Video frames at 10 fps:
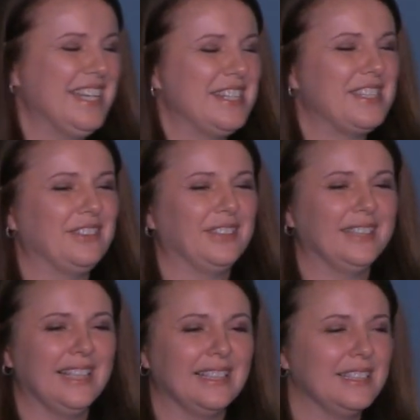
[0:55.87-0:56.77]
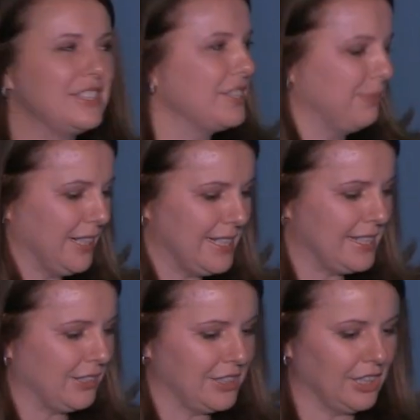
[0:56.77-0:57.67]
So just wanted to
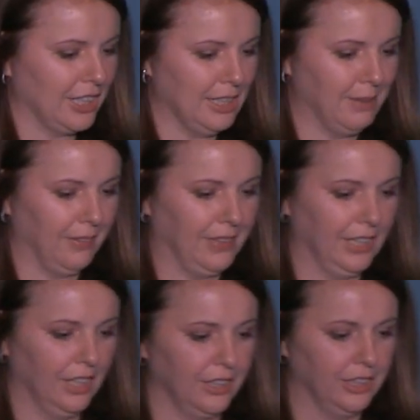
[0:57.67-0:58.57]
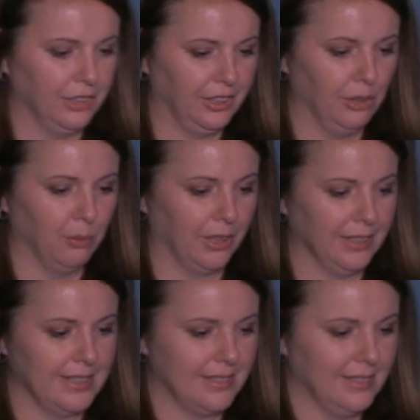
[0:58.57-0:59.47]
start talking about the
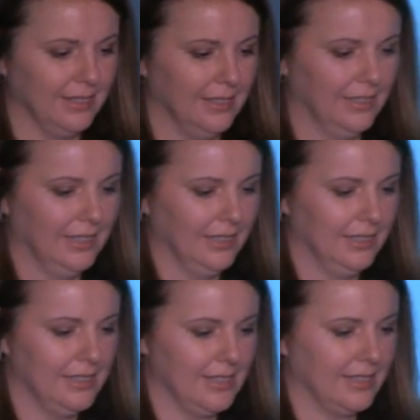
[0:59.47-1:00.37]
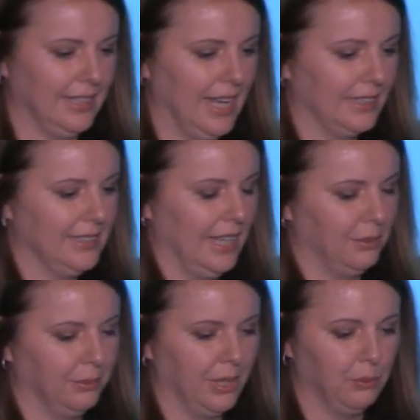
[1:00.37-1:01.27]
awareness disconnect
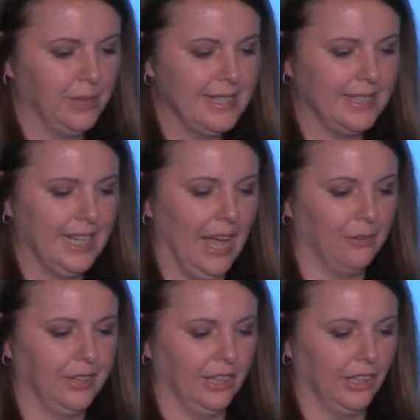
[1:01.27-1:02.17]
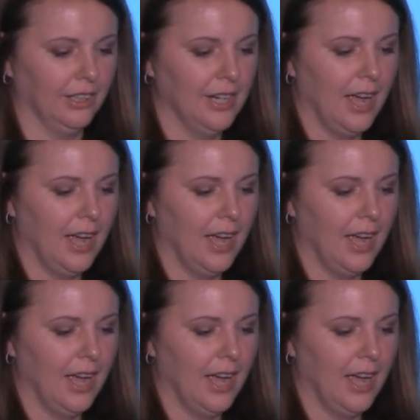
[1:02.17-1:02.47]
that we see out there.